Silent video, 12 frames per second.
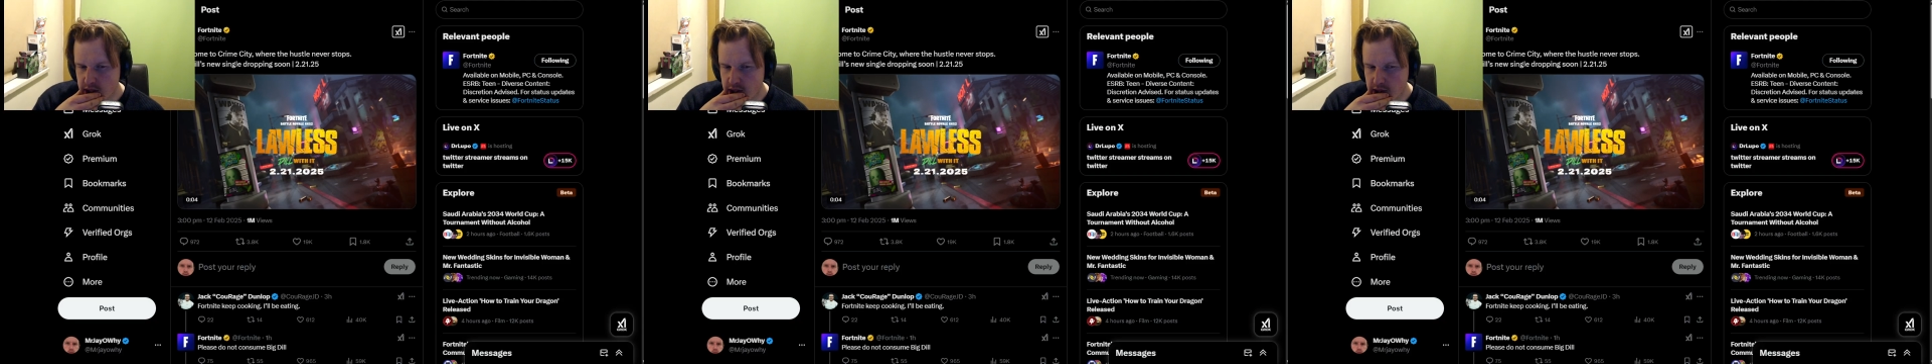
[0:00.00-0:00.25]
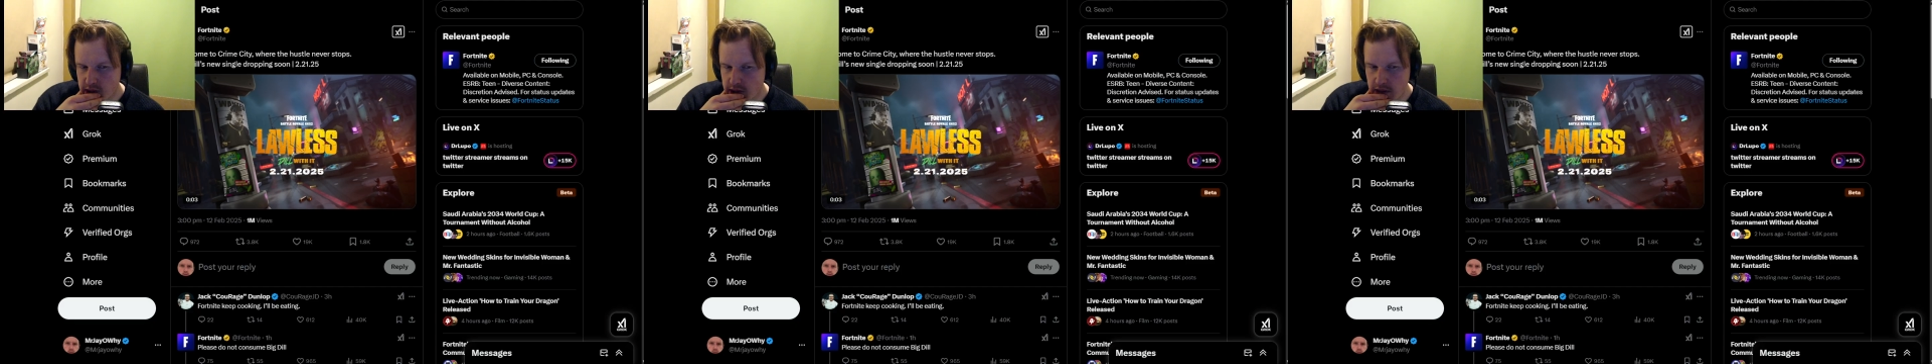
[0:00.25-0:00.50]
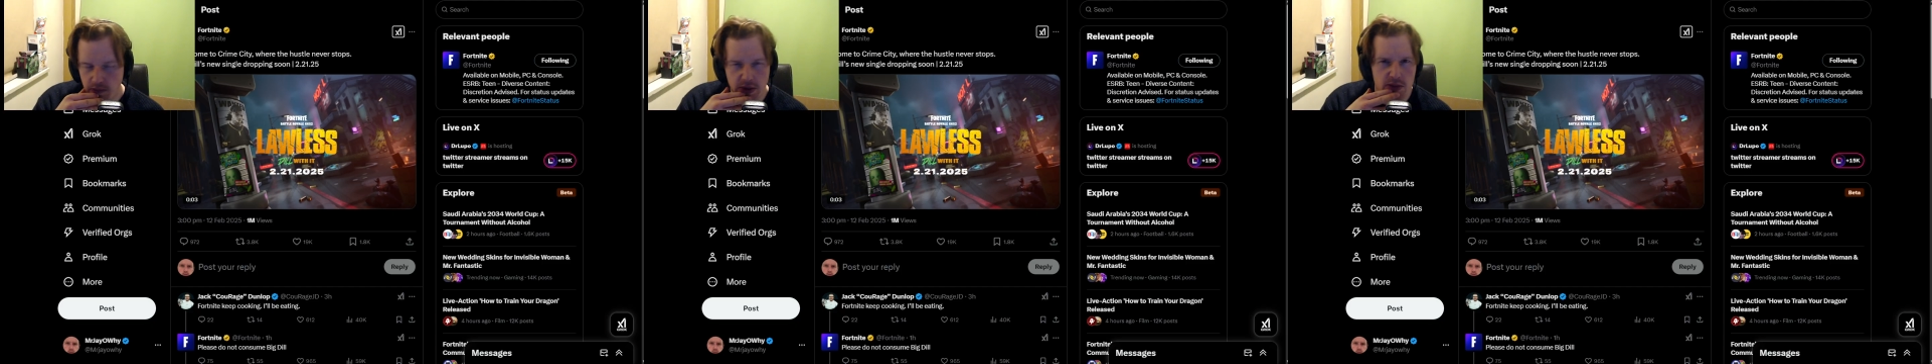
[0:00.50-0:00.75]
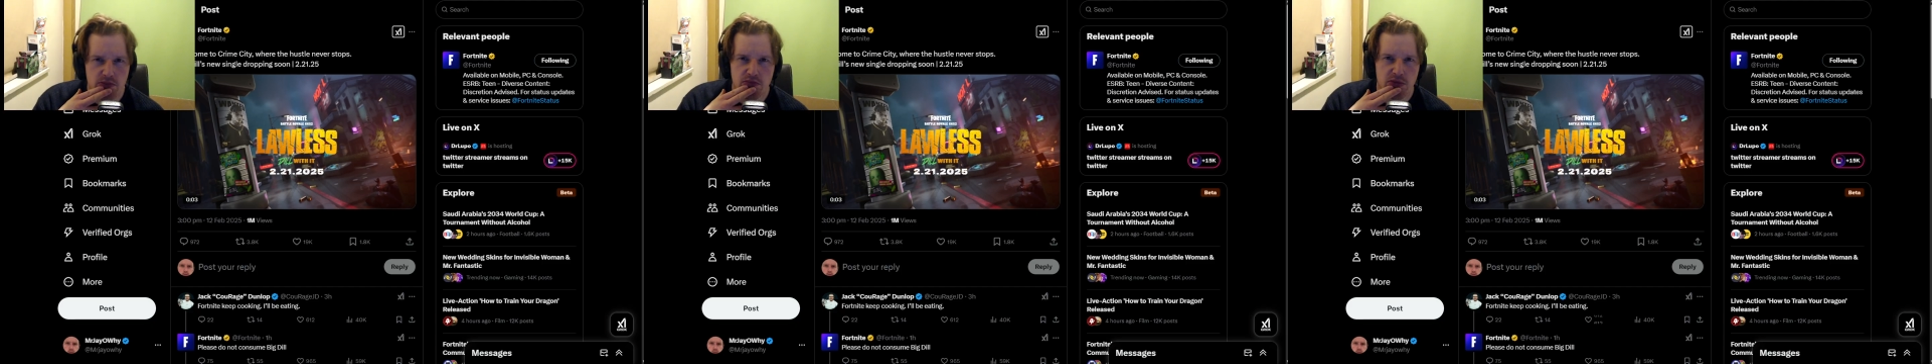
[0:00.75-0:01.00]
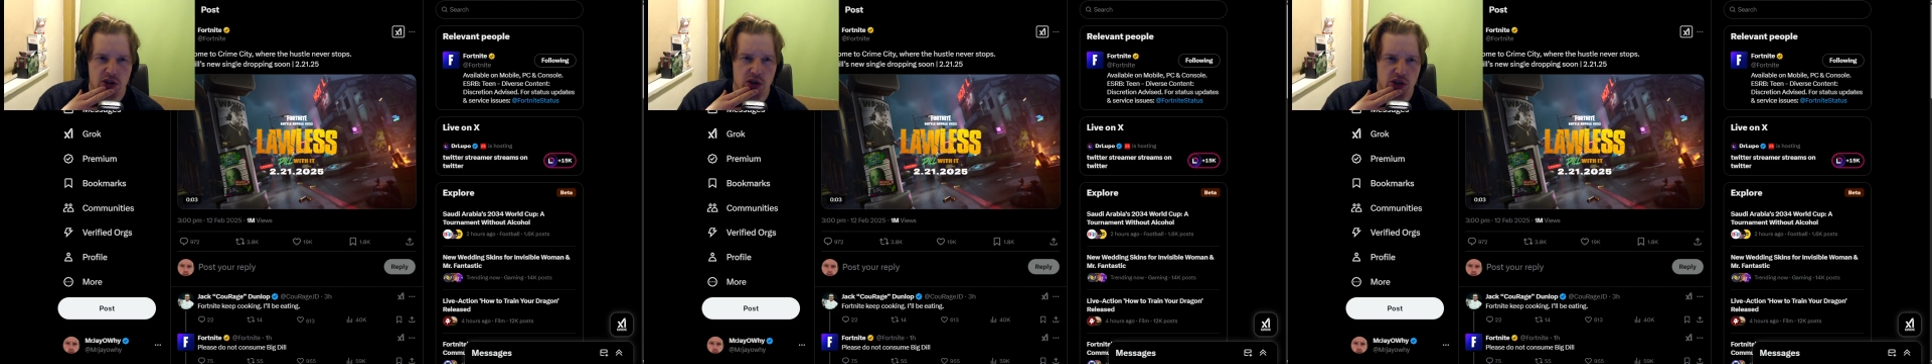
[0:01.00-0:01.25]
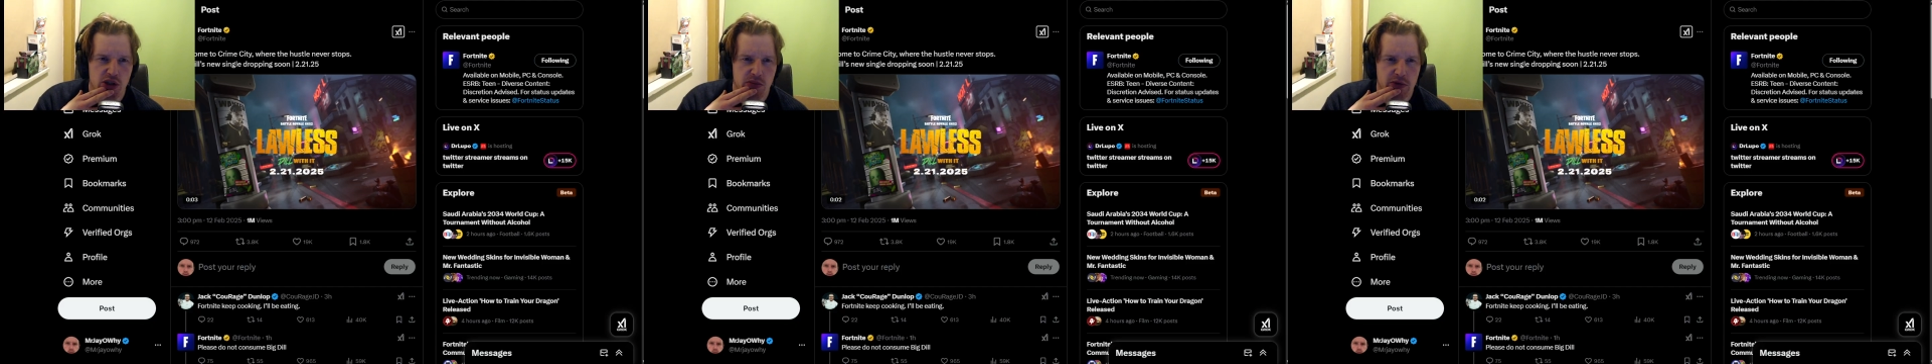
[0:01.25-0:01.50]
Has that been
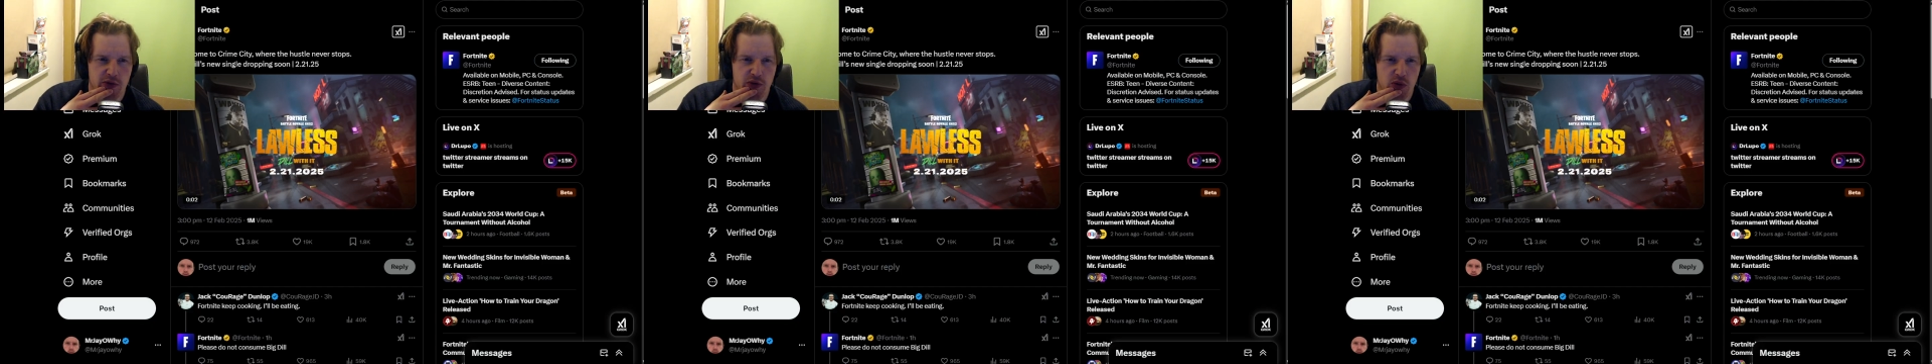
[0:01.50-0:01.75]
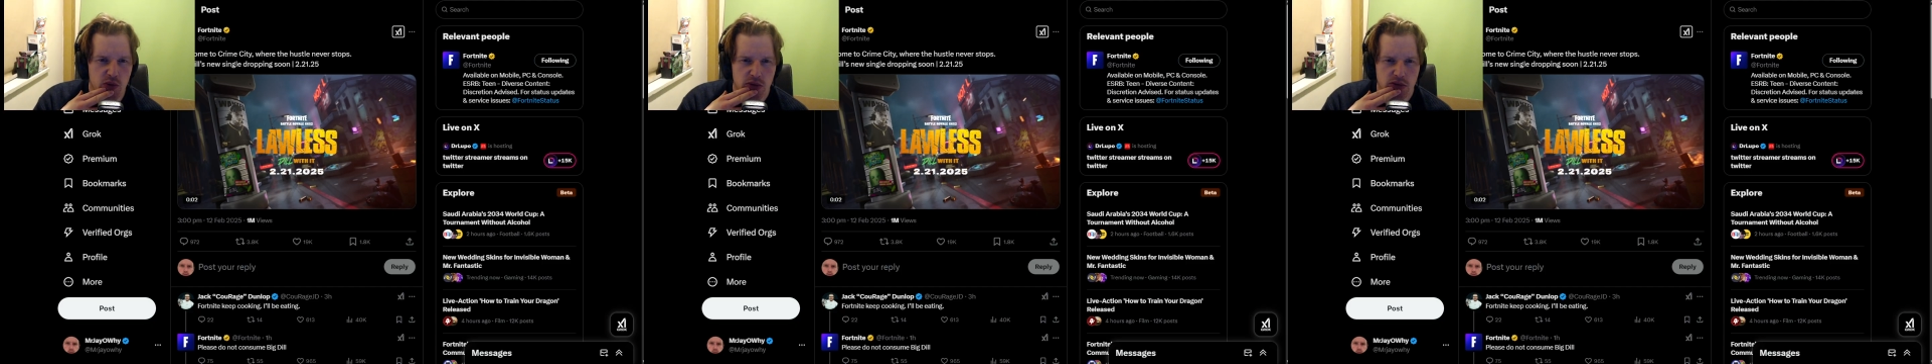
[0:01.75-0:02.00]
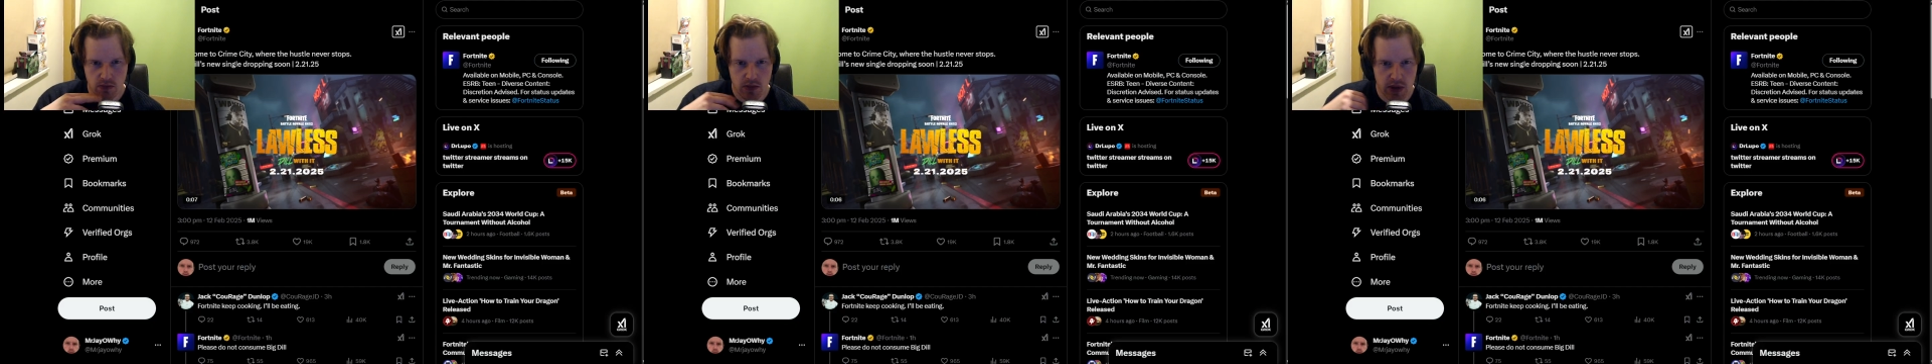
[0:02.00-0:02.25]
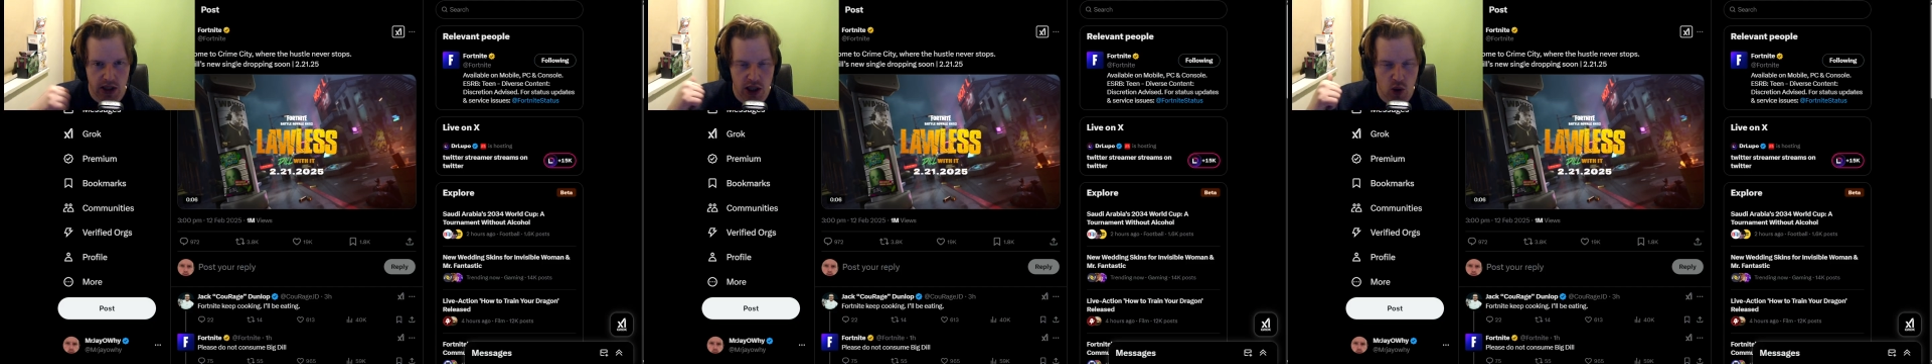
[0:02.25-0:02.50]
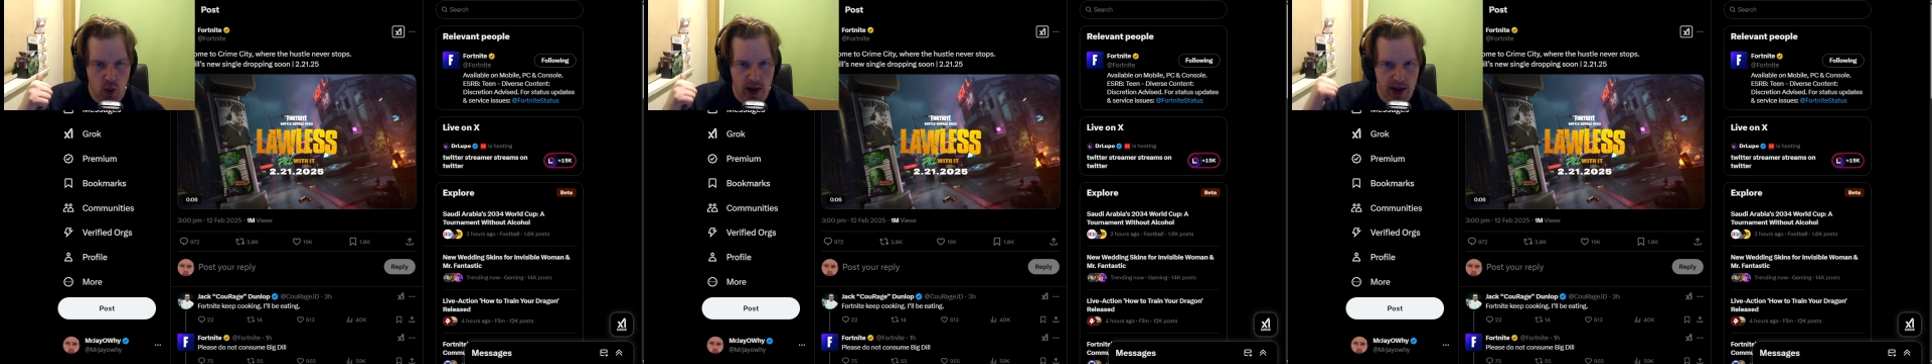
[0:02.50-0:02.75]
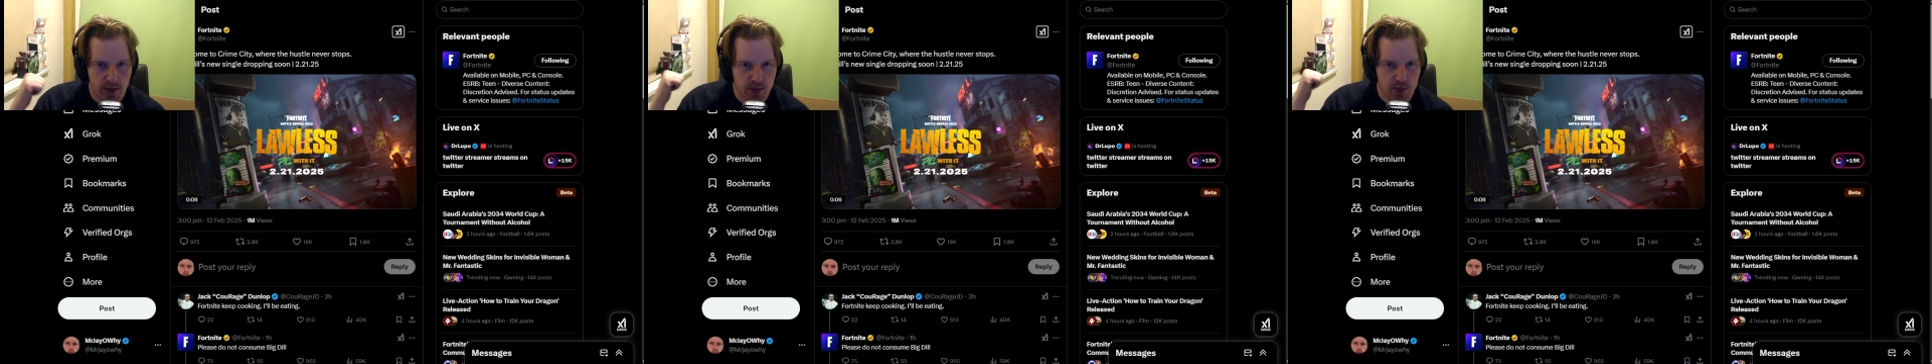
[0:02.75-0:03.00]
touched on before? Ill Wit,